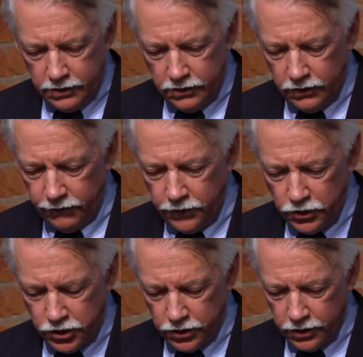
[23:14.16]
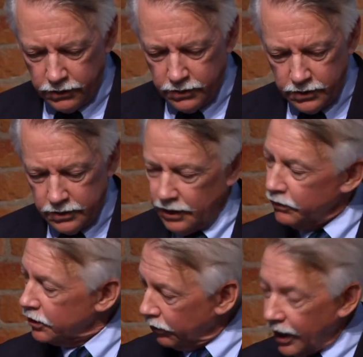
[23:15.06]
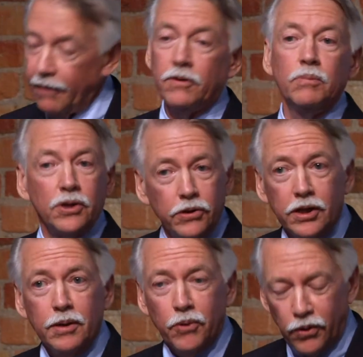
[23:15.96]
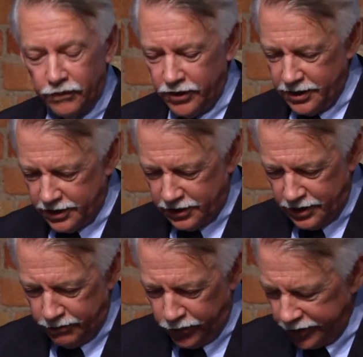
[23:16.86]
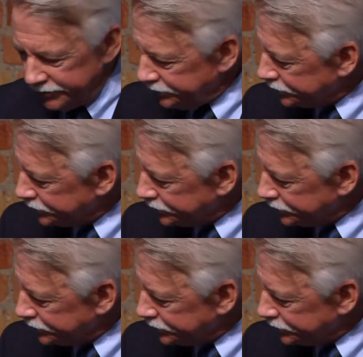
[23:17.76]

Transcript: to the future that we don't have to build any more of these at some point.